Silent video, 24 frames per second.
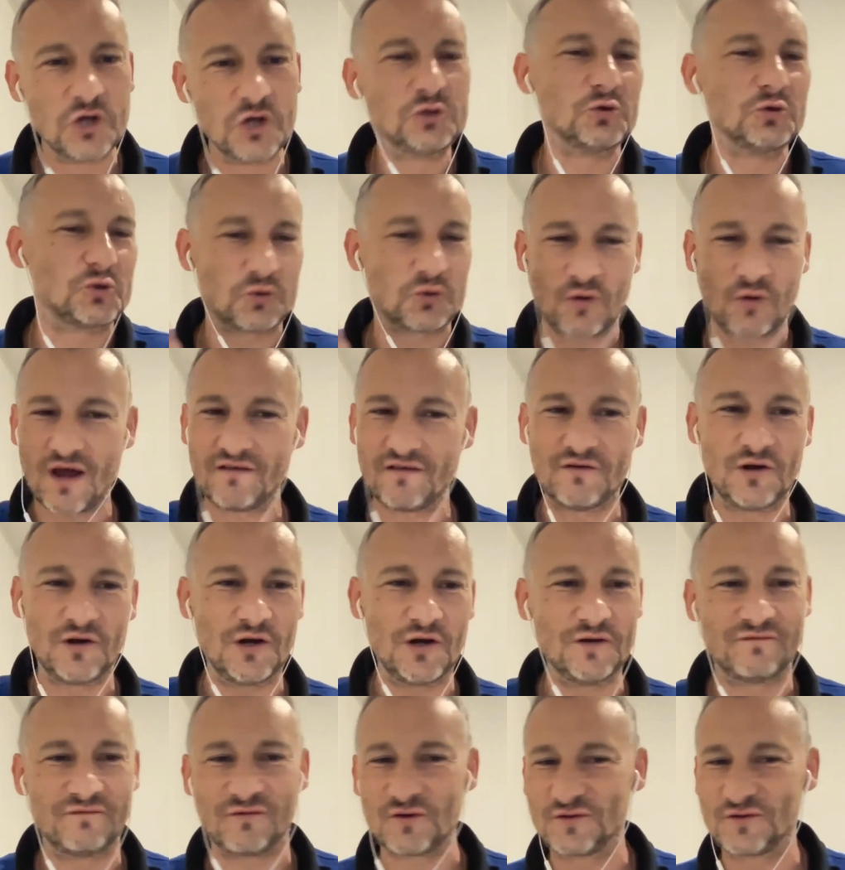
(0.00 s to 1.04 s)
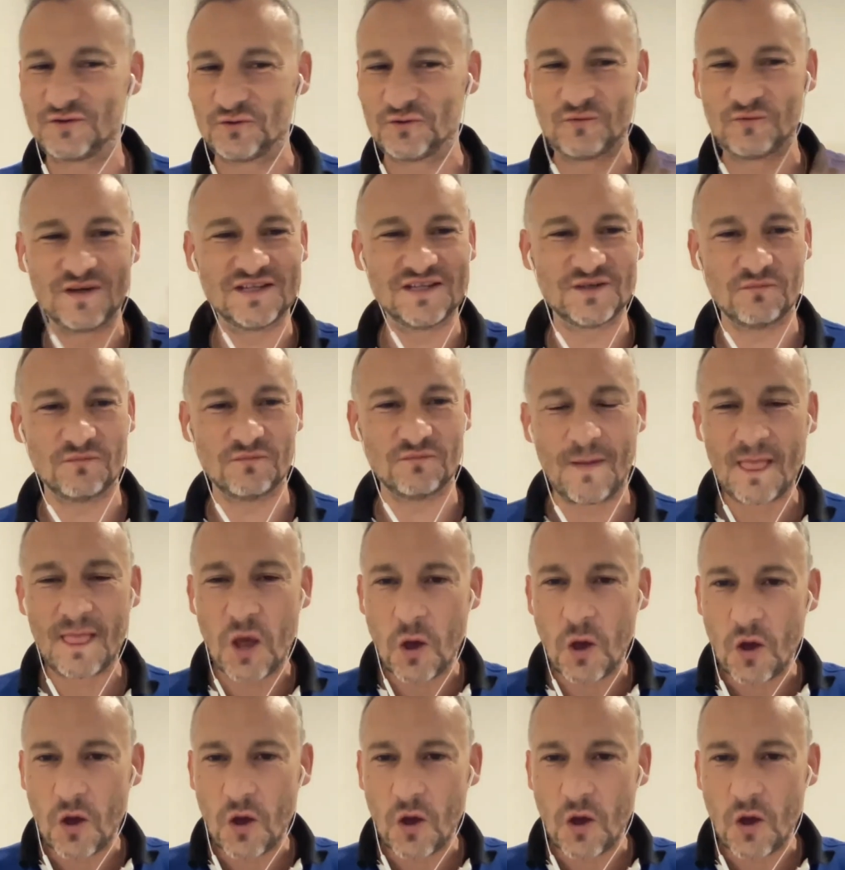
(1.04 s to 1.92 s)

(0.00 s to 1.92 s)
to travel for tourism,